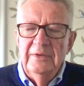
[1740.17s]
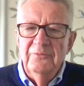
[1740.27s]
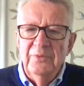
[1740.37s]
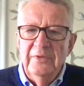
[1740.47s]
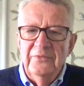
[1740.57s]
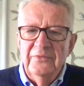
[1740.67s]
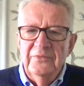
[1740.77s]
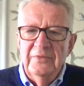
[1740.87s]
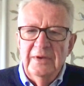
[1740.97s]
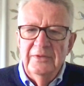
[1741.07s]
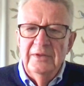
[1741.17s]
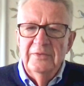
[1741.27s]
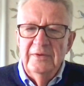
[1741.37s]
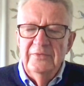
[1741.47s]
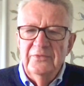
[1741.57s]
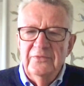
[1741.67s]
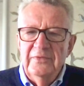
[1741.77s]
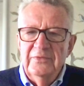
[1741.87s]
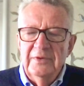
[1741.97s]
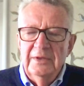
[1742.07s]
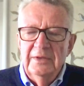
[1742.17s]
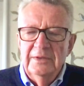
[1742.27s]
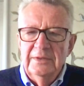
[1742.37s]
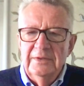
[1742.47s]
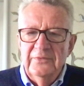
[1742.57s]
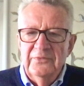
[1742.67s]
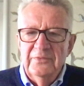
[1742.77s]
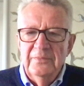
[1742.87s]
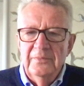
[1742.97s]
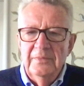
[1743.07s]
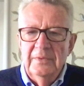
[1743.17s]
that influences. I think there is a seasonality, yes.